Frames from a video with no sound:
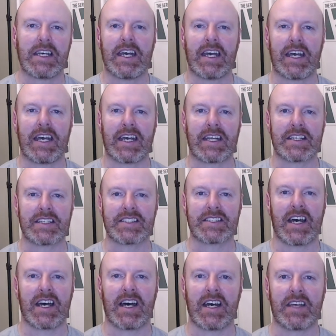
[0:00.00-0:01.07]
And
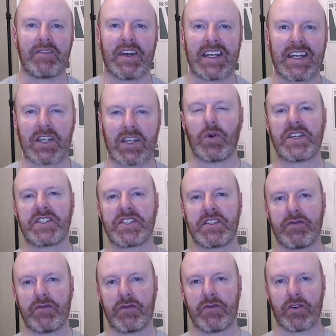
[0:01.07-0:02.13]
I've had a
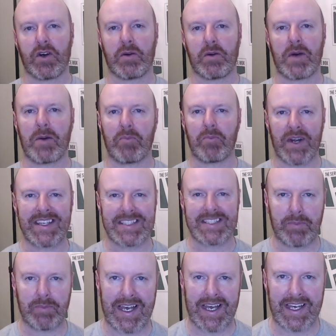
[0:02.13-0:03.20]
question from a Brenda
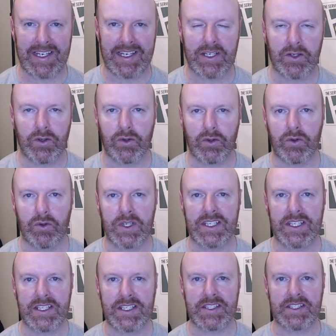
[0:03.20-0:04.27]
Parry, who
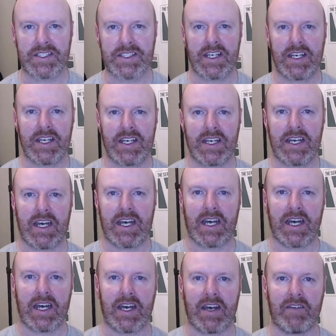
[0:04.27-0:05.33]
is
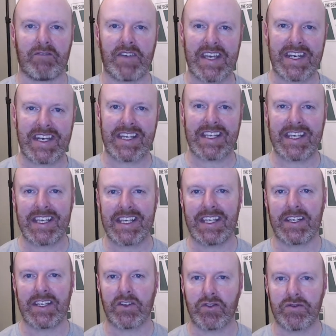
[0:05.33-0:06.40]
a very
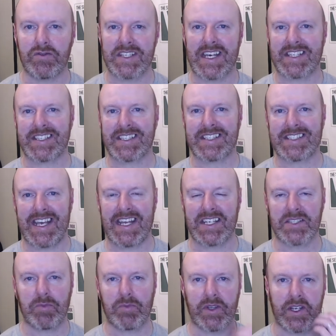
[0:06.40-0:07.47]
keen, enthusiastic
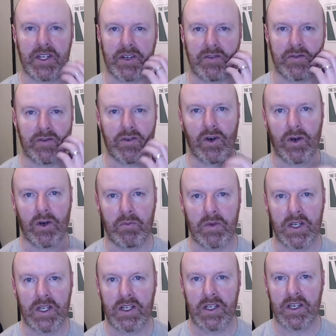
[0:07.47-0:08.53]
tennis player from,
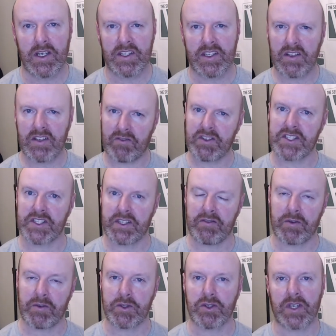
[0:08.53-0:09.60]
I think originally
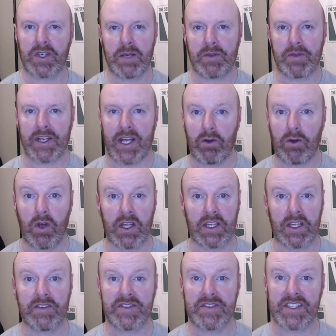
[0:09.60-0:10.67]
from the UK, but now
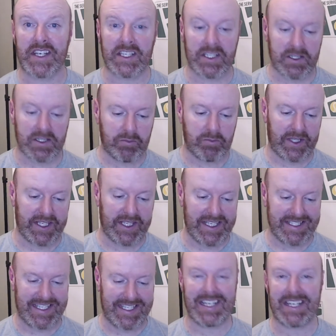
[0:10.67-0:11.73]
lives and
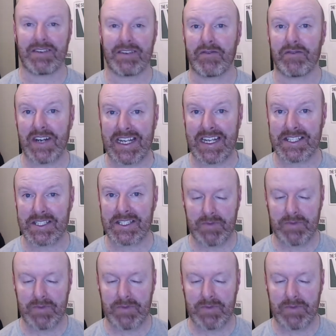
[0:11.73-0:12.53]
plays in France.